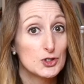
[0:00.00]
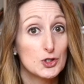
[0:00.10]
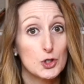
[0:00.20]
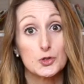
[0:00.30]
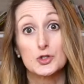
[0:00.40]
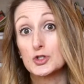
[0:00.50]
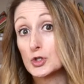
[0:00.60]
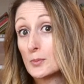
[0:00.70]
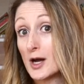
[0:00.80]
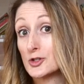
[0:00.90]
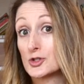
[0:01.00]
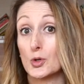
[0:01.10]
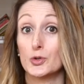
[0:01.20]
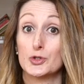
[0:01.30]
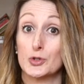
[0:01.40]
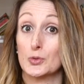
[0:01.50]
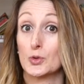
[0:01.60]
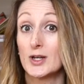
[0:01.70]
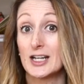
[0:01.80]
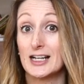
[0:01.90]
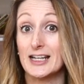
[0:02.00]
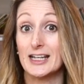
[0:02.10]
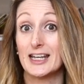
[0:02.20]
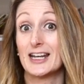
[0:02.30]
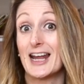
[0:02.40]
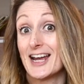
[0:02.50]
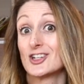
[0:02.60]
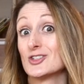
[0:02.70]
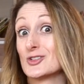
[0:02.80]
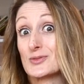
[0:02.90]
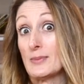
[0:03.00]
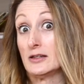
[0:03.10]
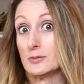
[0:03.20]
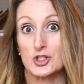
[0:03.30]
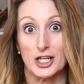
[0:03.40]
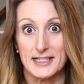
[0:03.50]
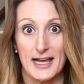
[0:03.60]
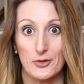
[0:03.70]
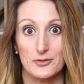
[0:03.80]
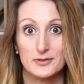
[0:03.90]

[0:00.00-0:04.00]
students too much or too quickly can actually just make them shut down.